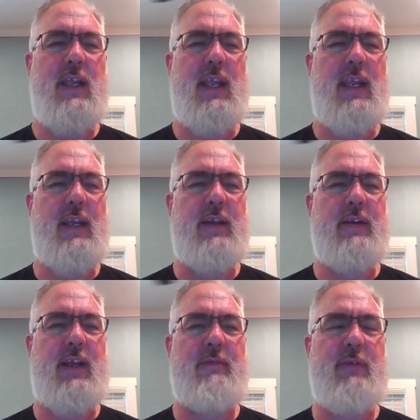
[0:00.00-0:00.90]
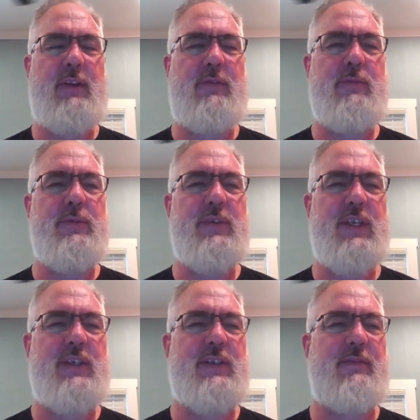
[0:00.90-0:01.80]
and I've read through
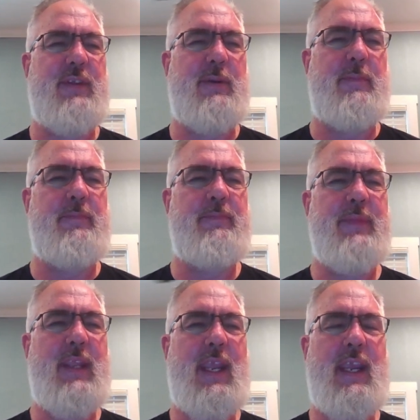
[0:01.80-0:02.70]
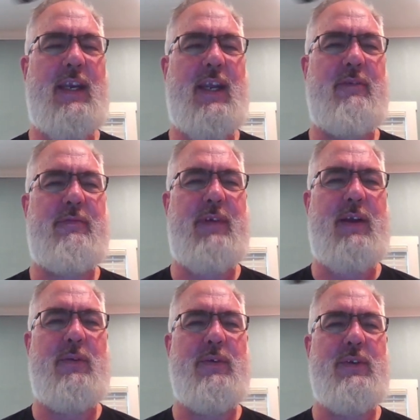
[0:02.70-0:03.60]
6 of them, and I
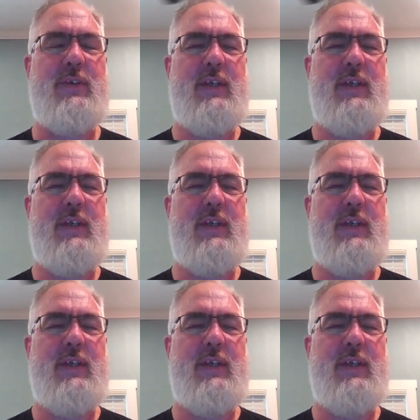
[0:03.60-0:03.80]
found,